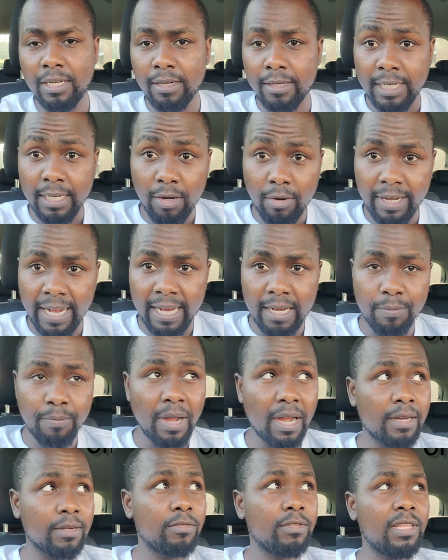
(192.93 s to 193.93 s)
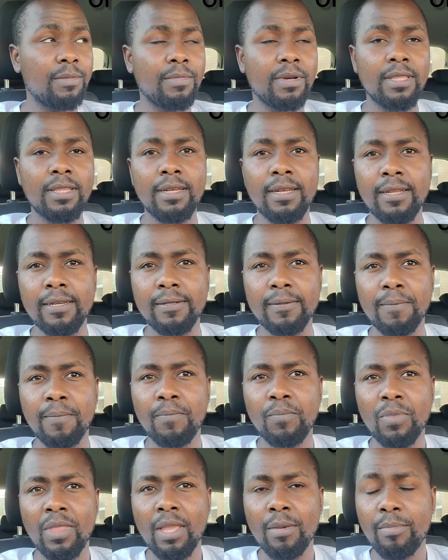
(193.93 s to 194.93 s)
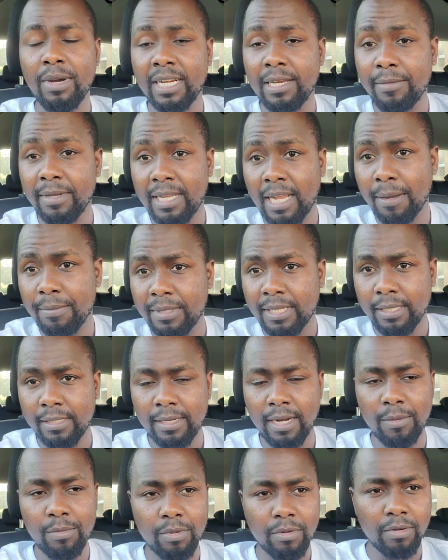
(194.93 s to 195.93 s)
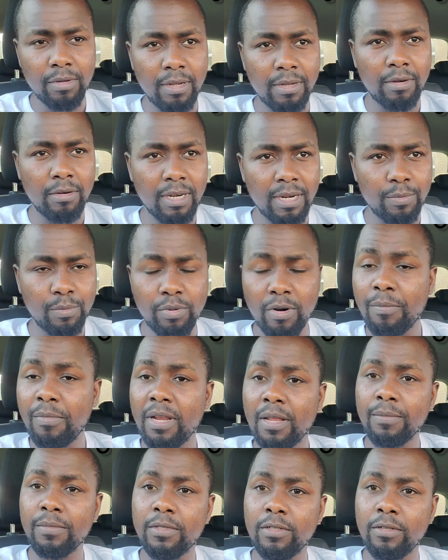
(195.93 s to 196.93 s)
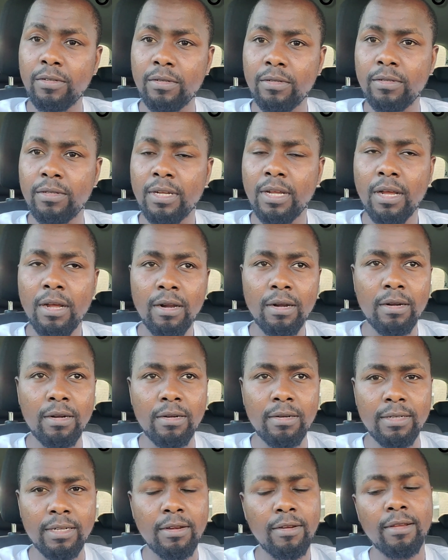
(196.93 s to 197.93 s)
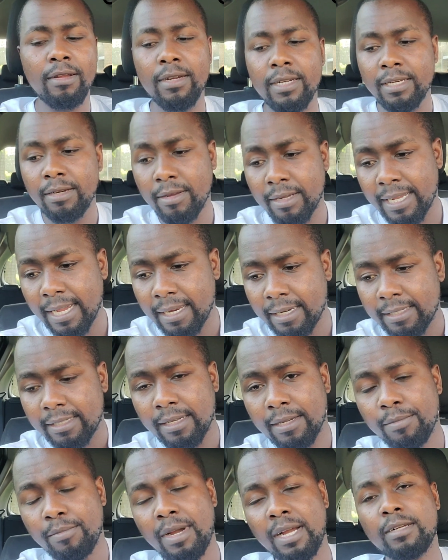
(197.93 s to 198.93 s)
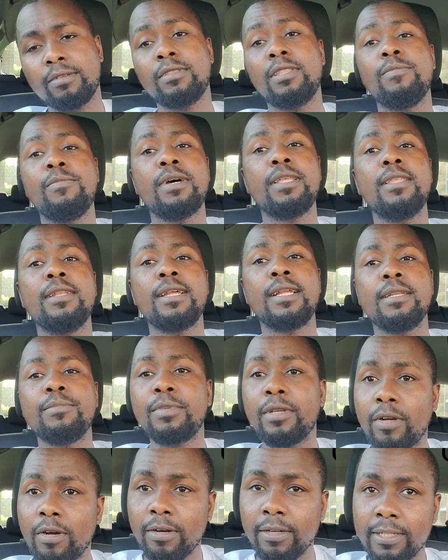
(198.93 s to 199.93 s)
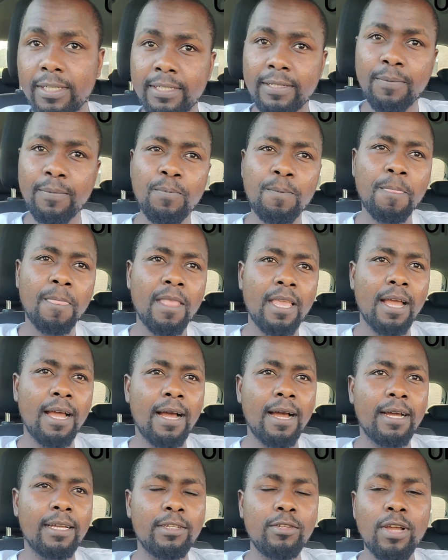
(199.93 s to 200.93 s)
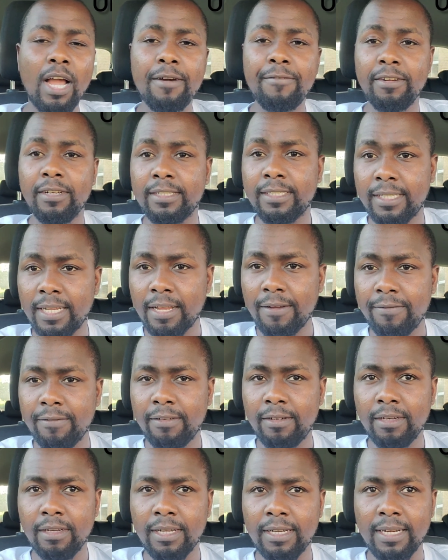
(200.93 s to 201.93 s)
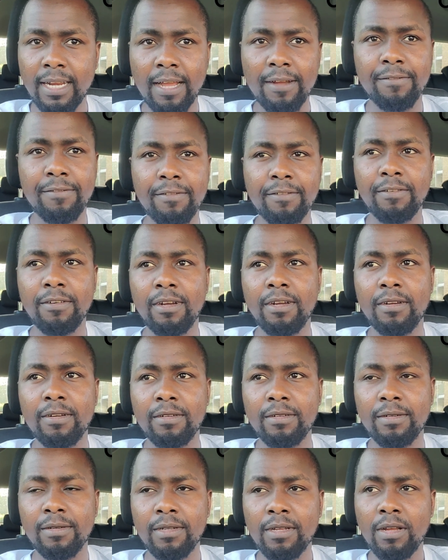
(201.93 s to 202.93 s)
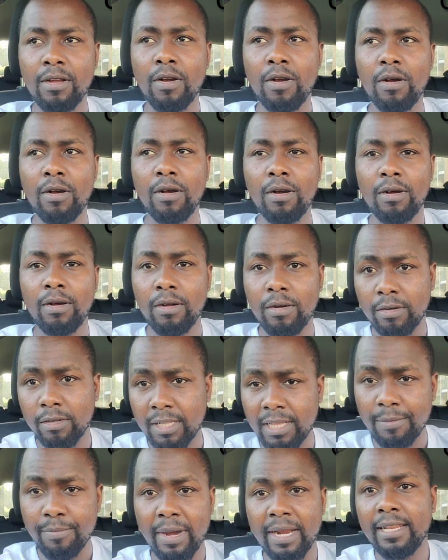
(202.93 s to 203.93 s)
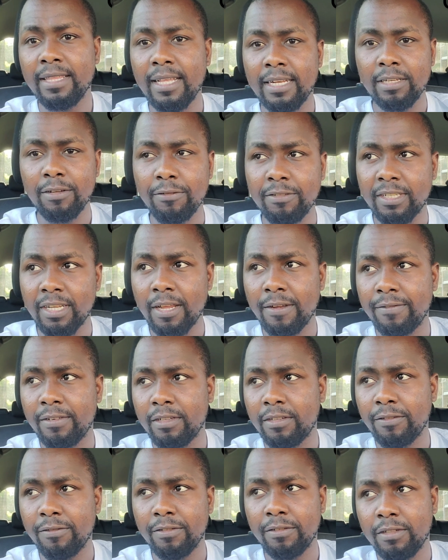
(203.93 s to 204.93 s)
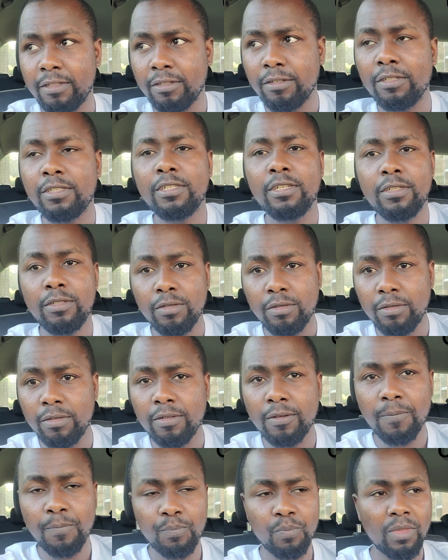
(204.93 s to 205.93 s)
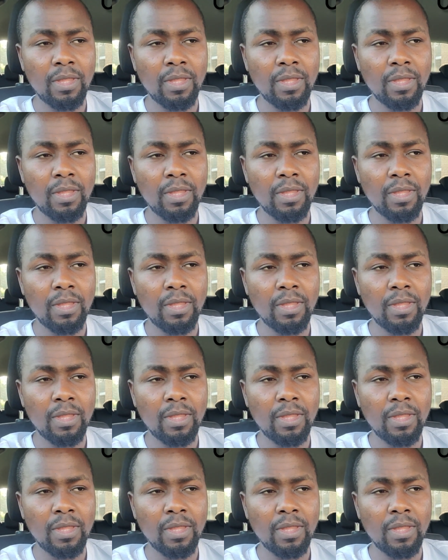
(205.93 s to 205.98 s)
relocate back to the motherland, but it becomes a trouble or a problem to relocate back to the motherland because you haven't saved enough, or the money that you've saved you've used to